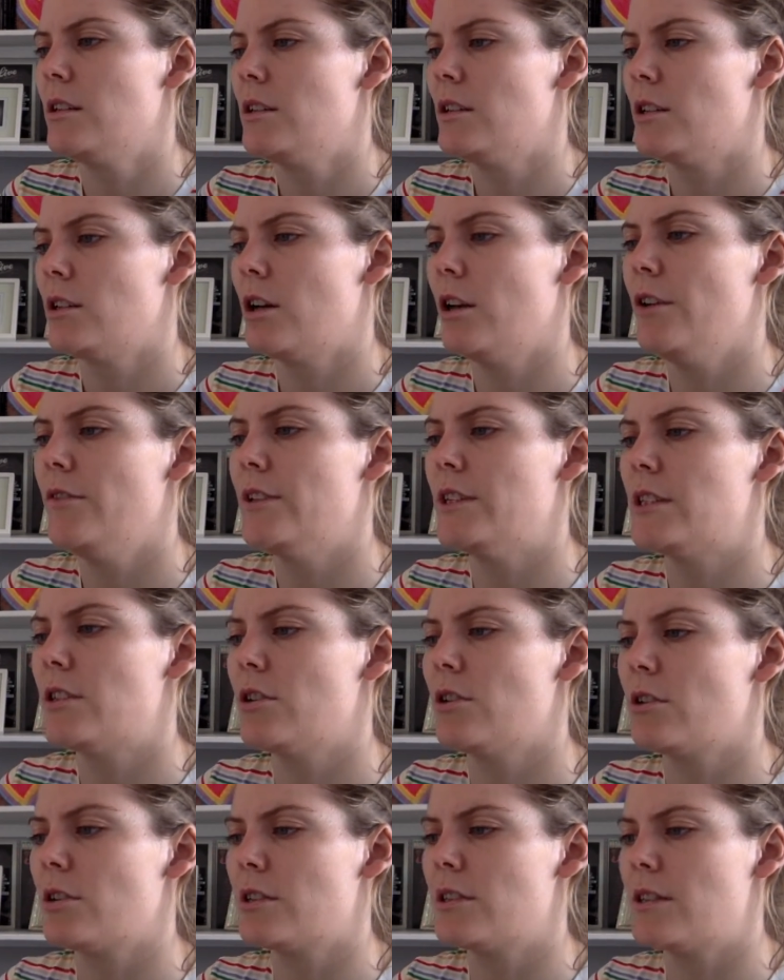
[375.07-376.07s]
Clovis
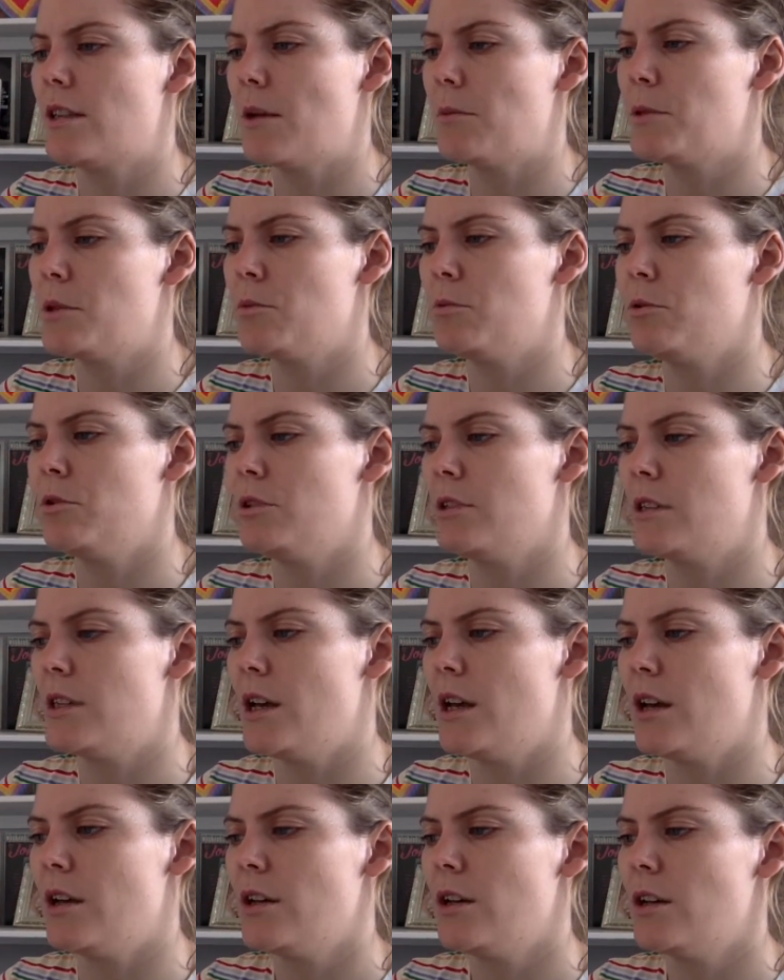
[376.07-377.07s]
took a step towards
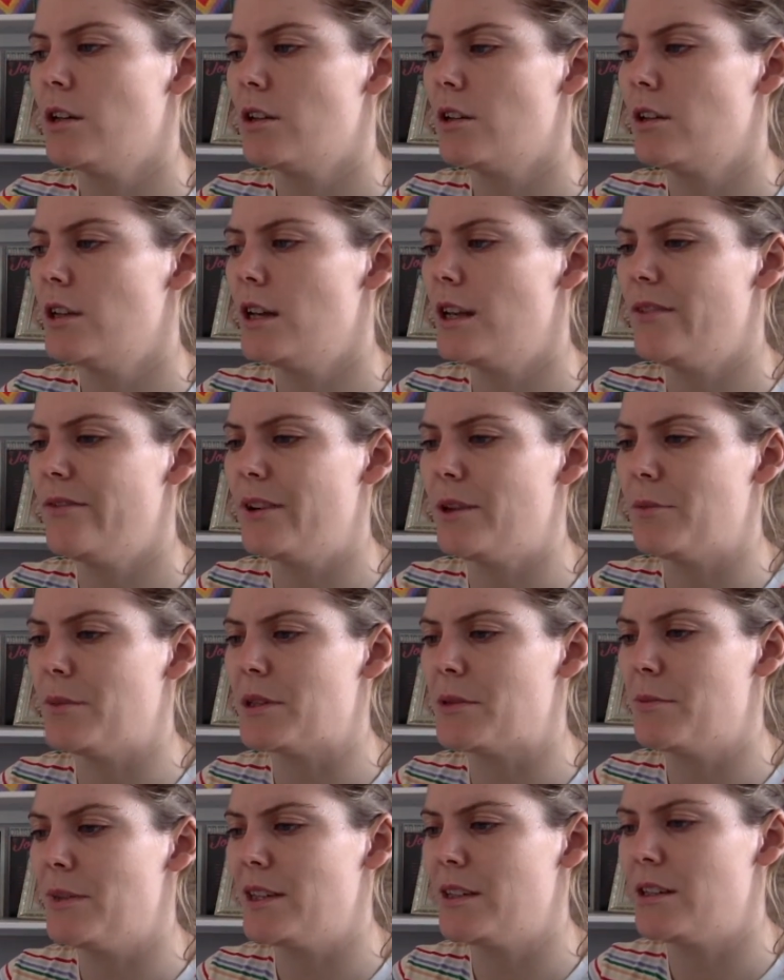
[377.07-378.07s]
her. "Good evening,
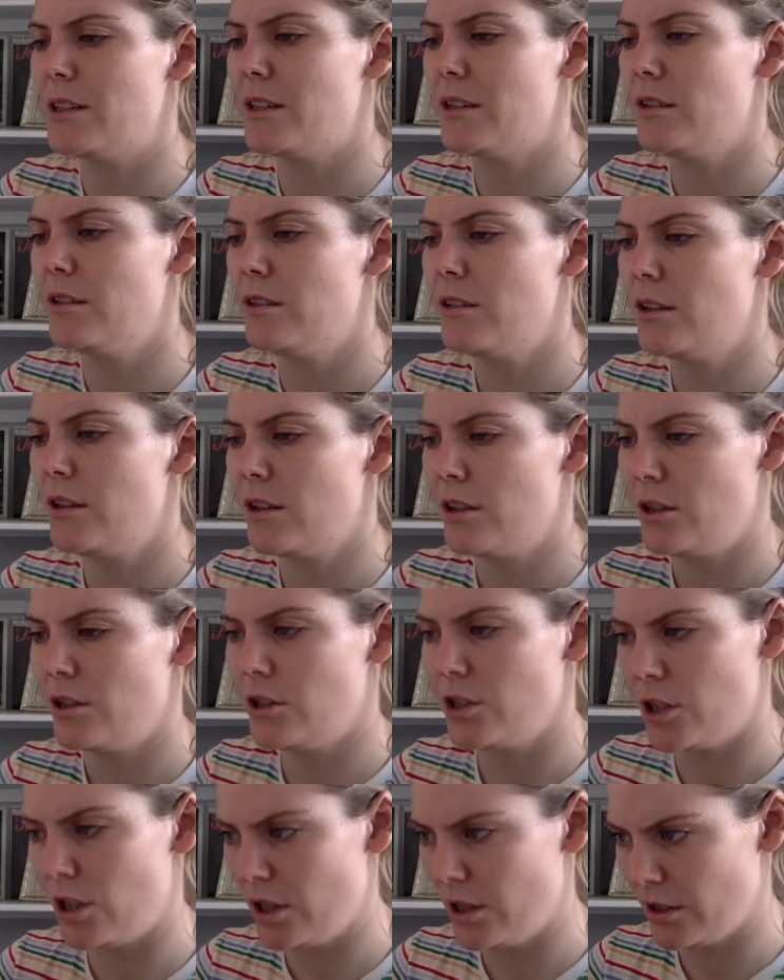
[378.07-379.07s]
Miss Minton."
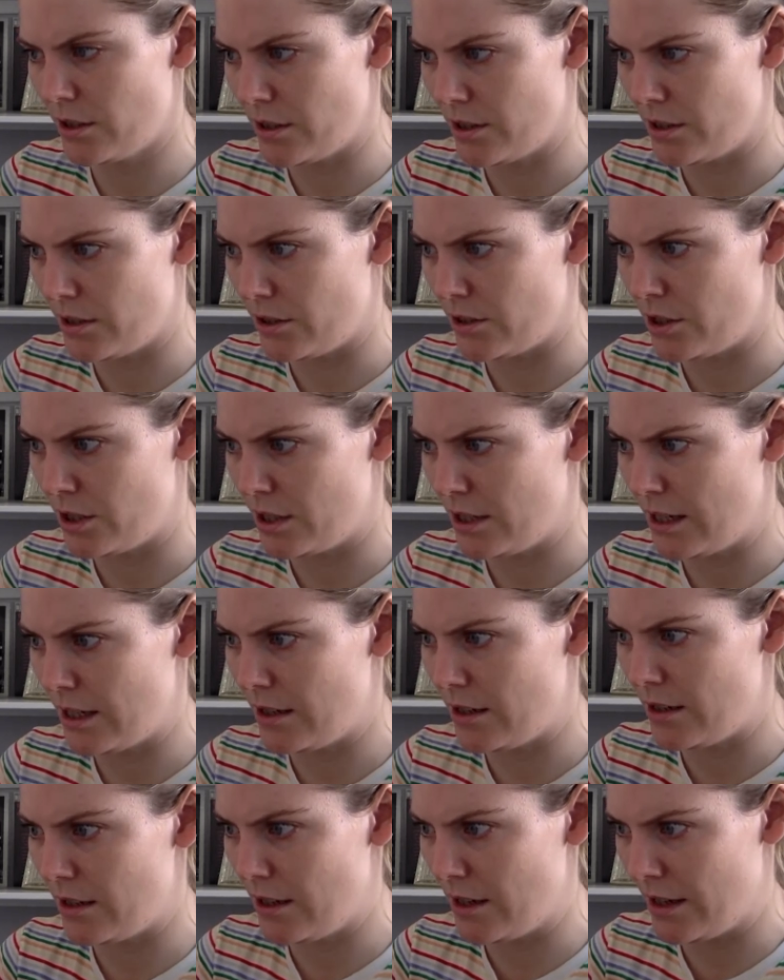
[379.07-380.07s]
She looked as though she'd
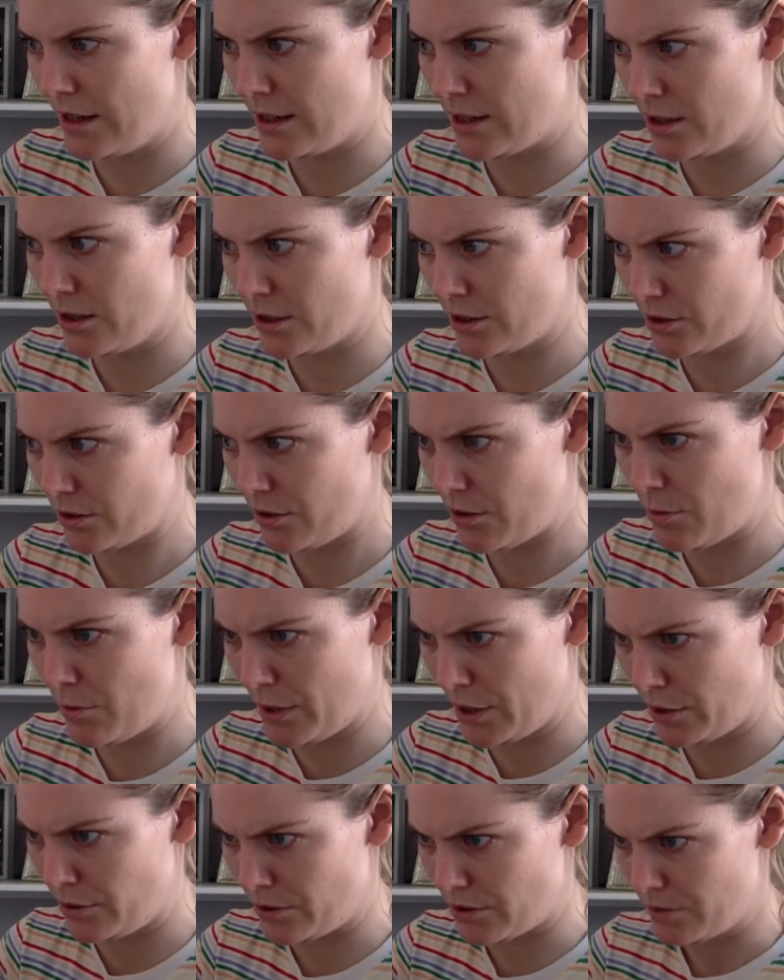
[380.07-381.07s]
had looked on the
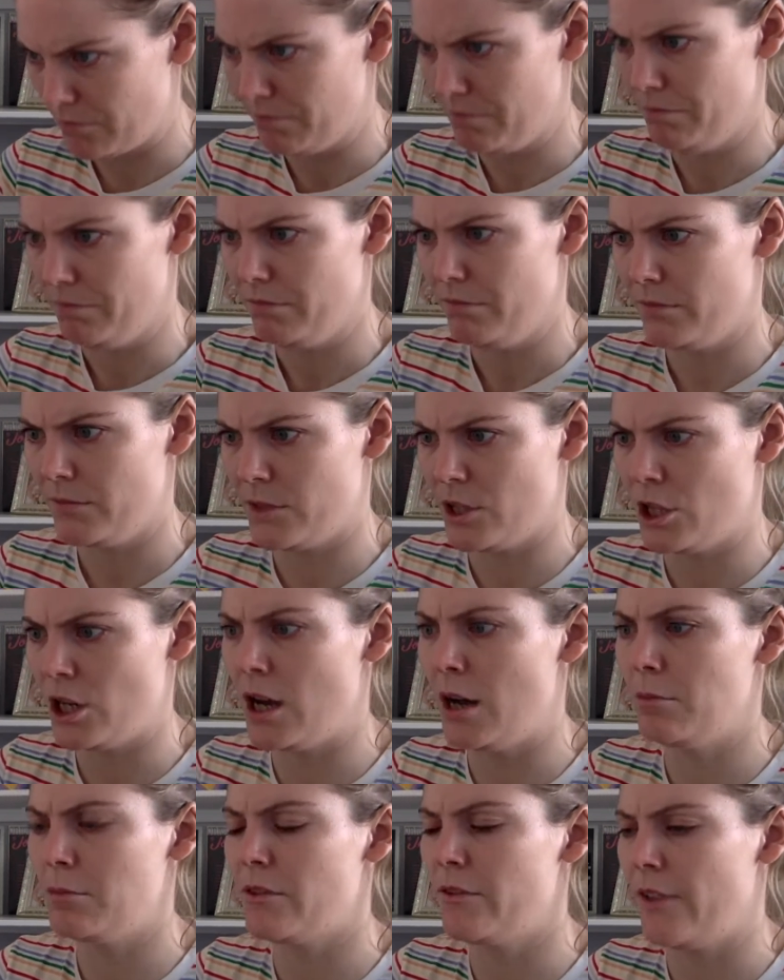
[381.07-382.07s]
boat.
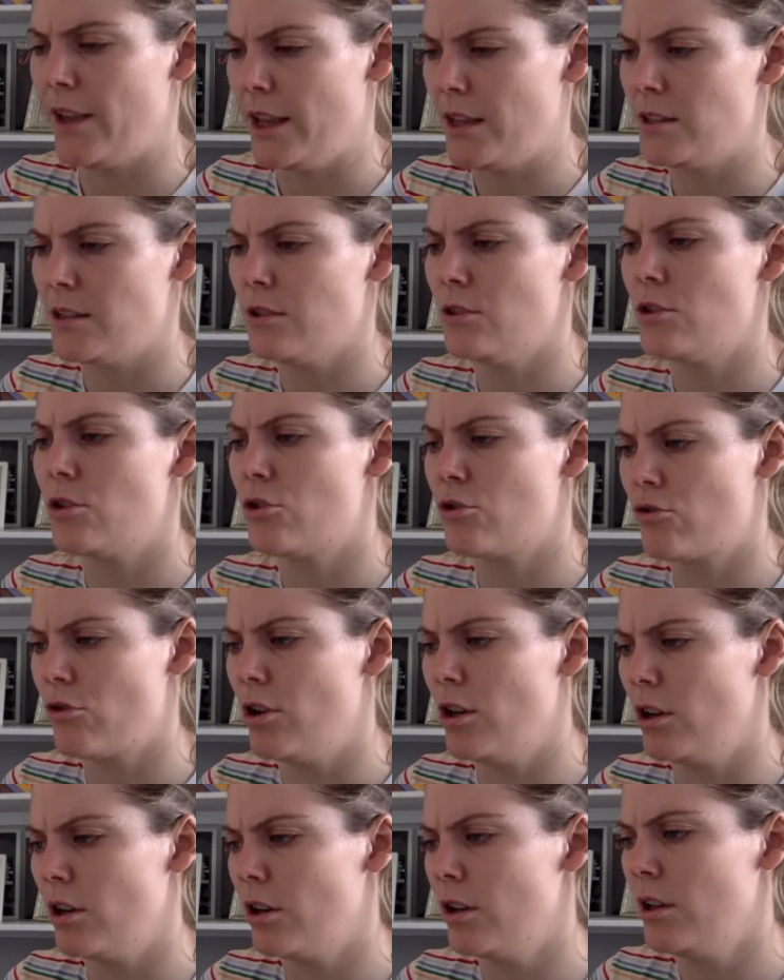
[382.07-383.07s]
Sharp-faced and
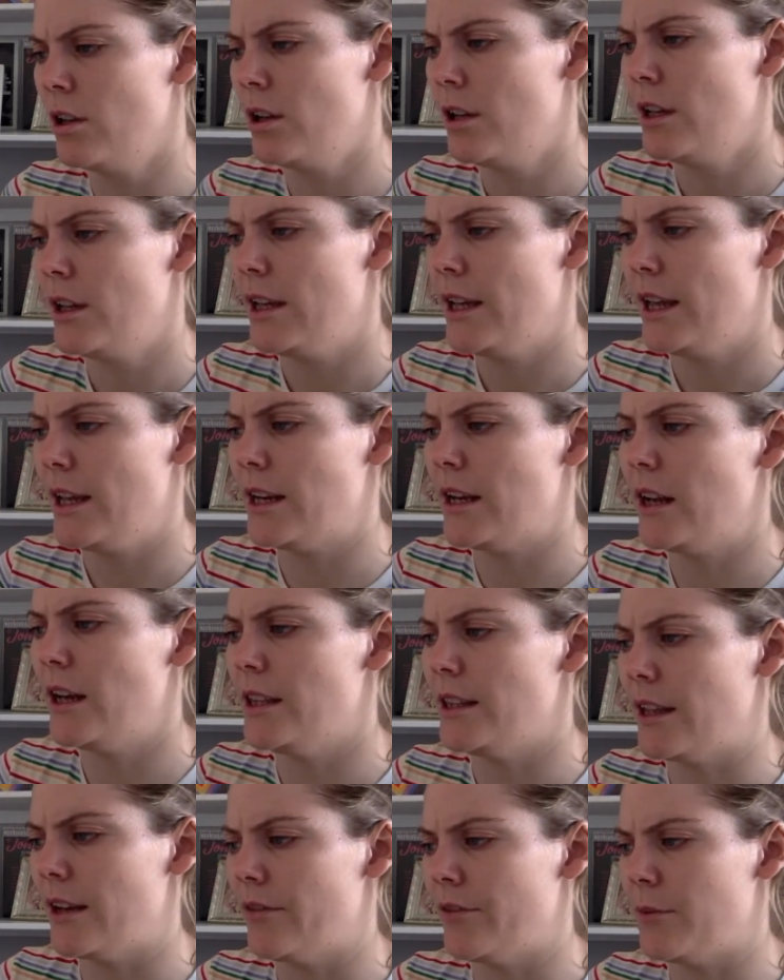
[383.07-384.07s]
strong. He'd liked
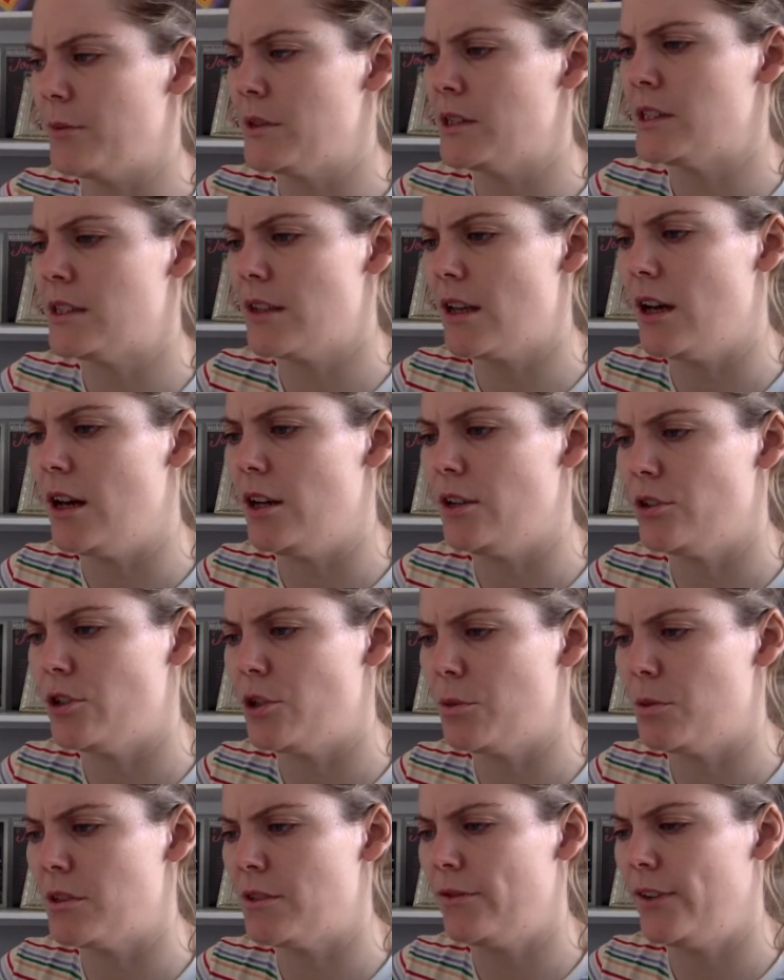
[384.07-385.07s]
that from the start. She
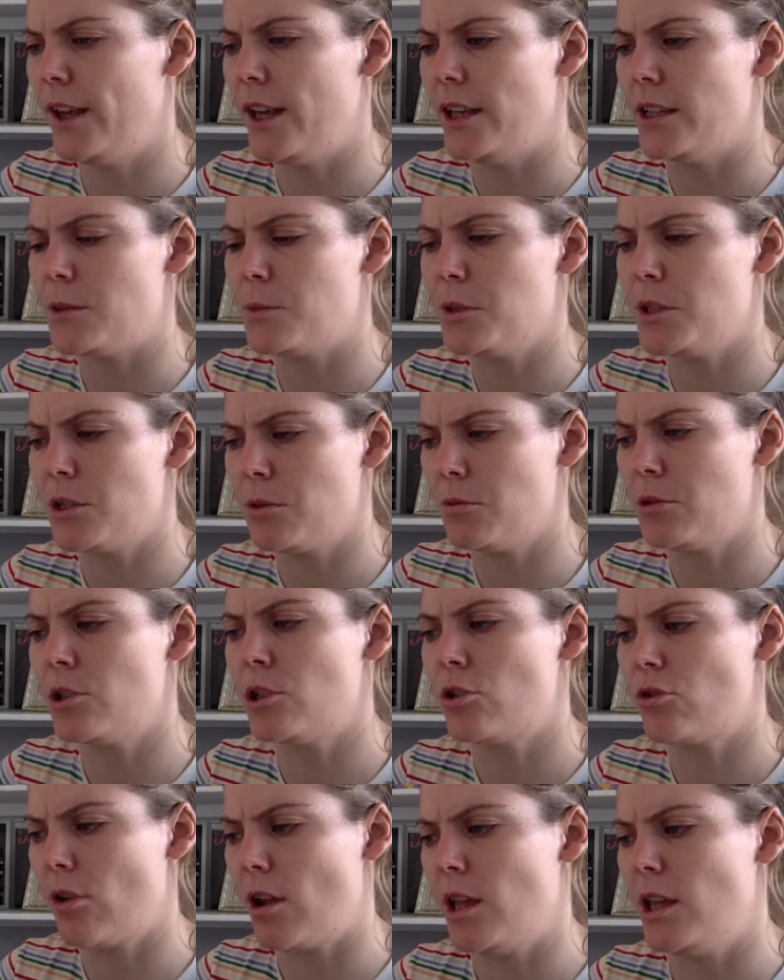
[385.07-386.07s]
was fierce, but she was
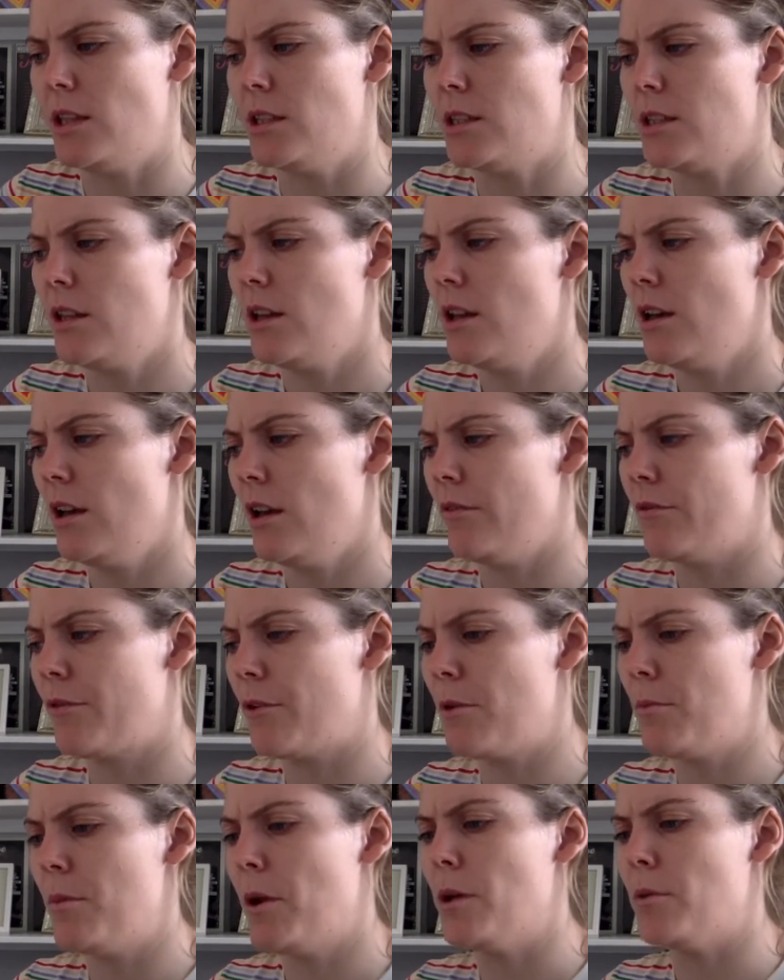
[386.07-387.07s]
straight, and for a
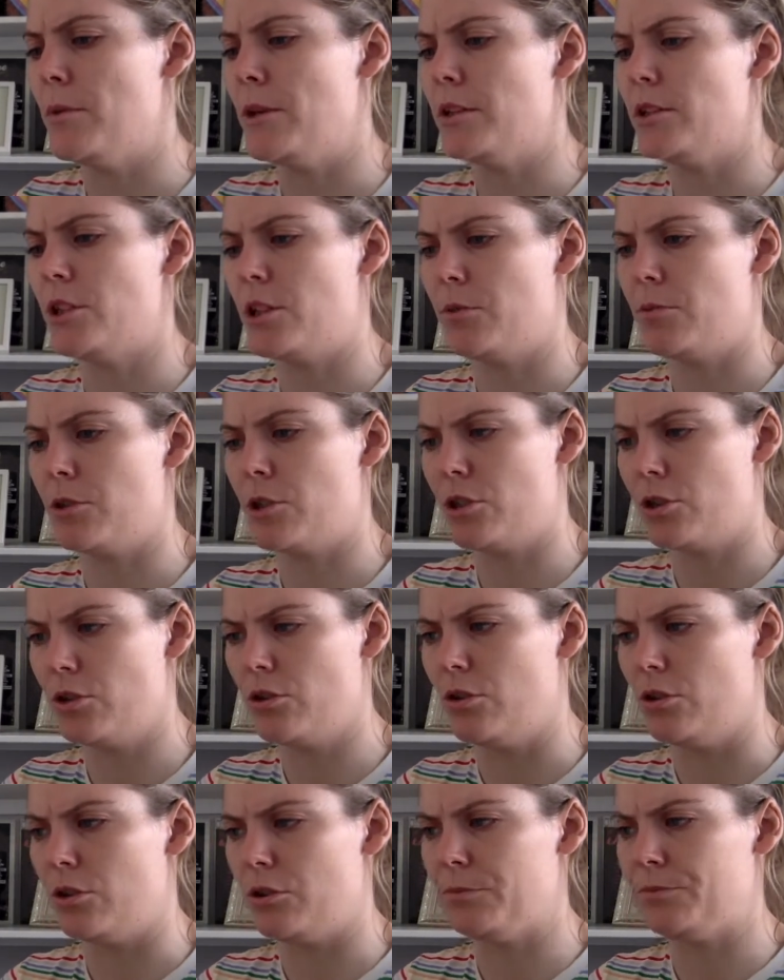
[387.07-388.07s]
moment he was
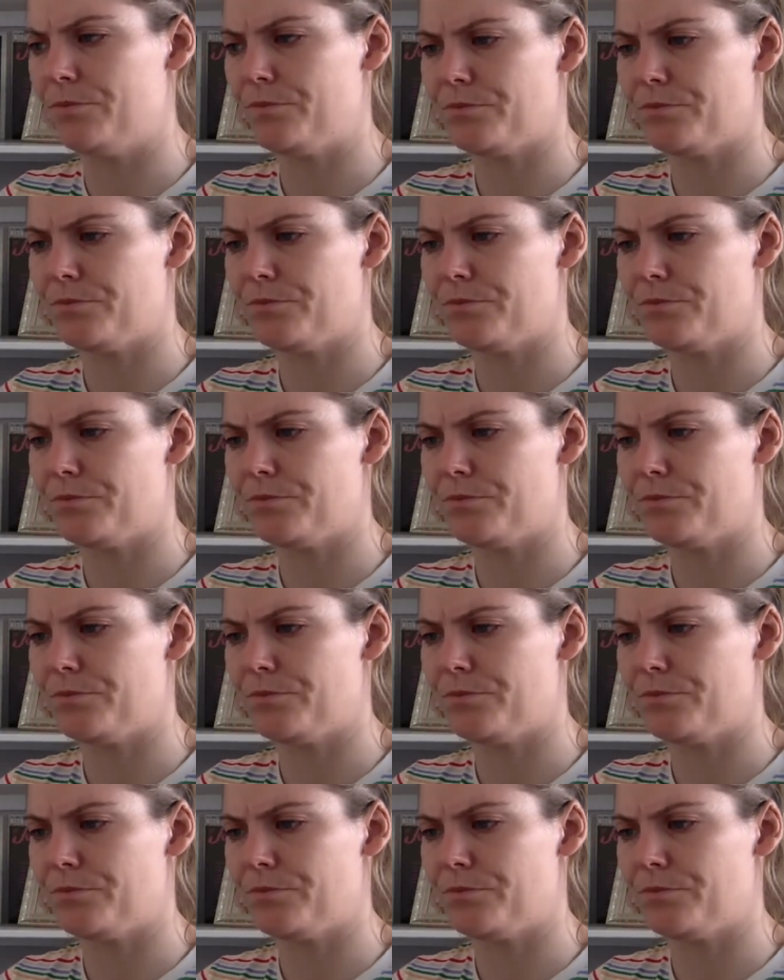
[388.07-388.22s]
sure